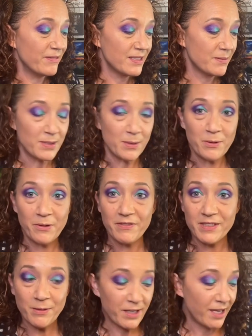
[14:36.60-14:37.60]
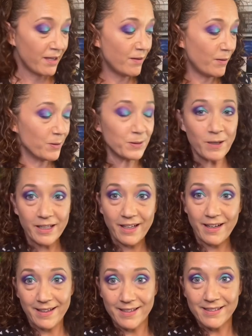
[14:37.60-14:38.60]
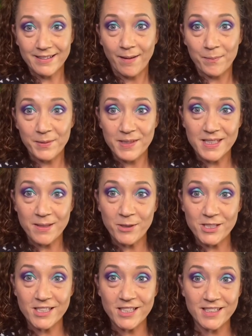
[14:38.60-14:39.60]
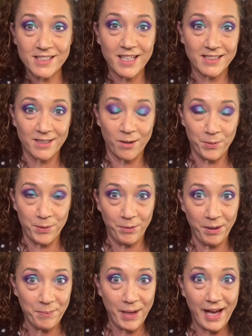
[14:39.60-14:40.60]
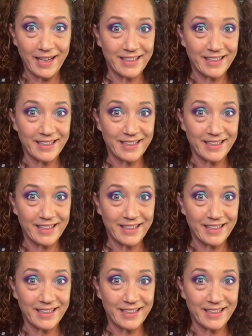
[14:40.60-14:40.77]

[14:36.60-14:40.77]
I'm so nervous. Okay, hold on, guys. I'm gonna see what she does next, and I'll be right back.